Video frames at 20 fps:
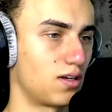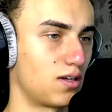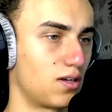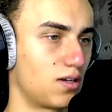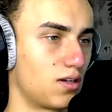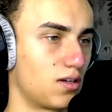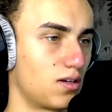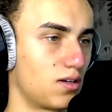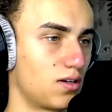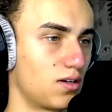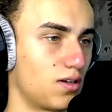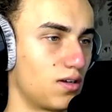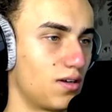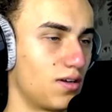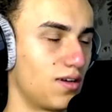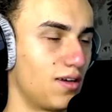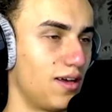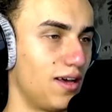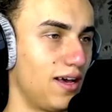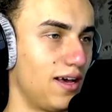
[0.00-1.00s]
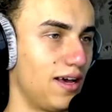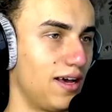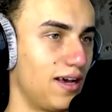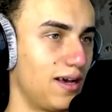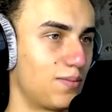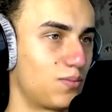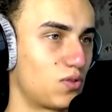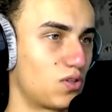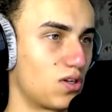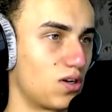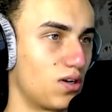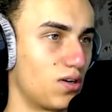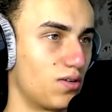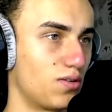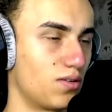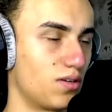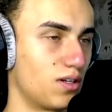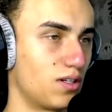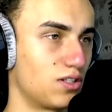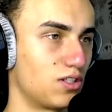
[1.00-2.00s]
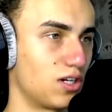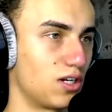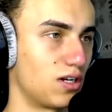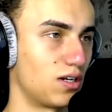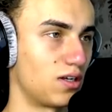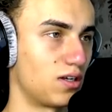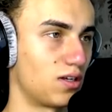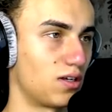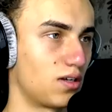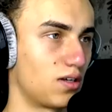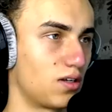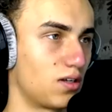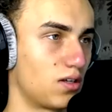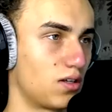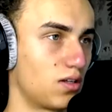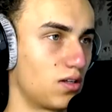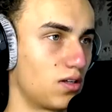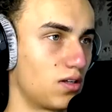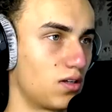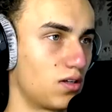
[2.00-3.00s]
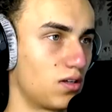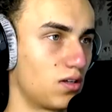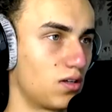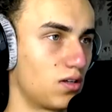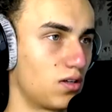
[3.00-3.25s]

That's right. Absolutely. That's right. Jelly, what's do this, the Josh? angle?